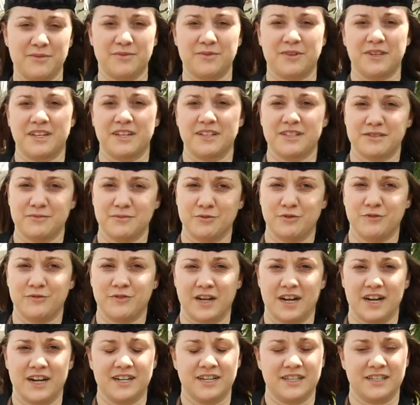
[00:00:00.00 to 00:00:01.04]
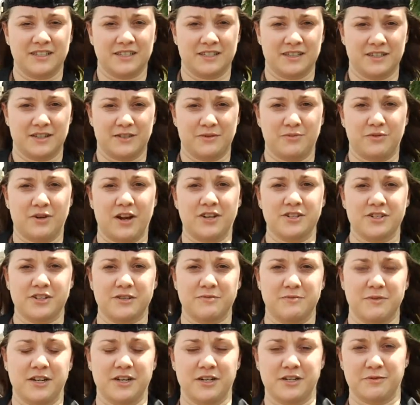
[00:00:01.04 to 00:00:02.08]
plan to move on into the
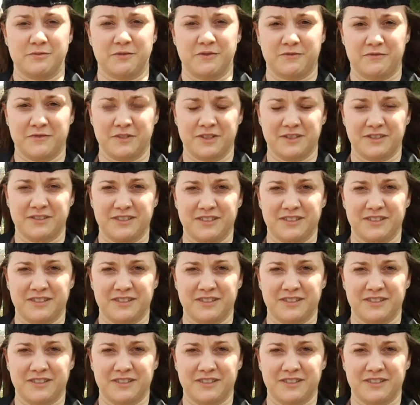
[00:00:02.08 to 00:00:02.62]
project management field.